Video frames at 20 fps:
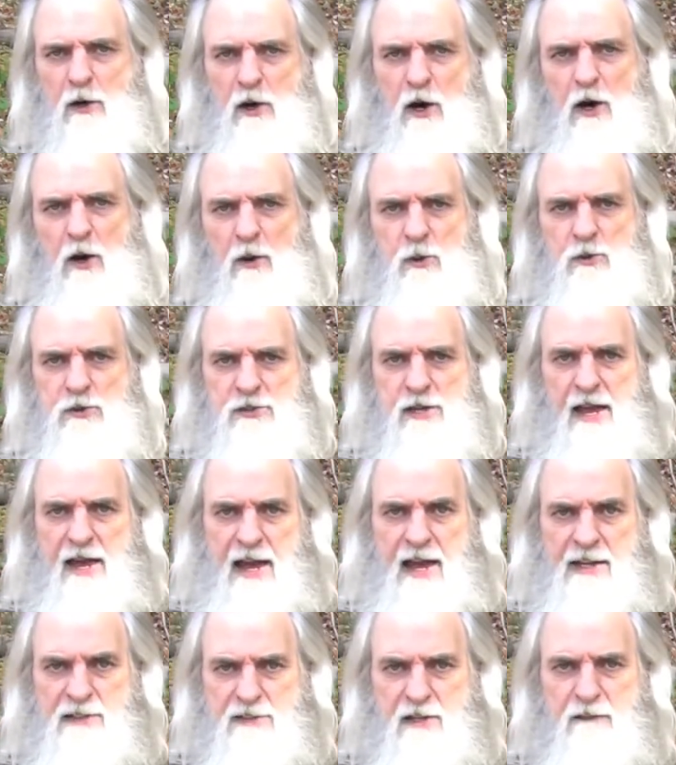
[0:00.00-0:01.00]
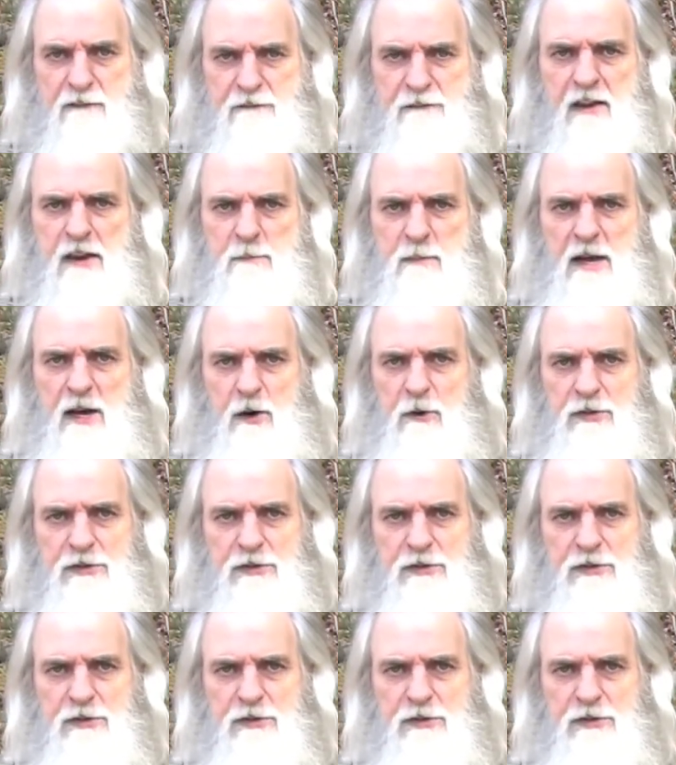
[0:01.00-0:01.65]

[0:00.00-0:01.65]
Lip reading: hose that has a female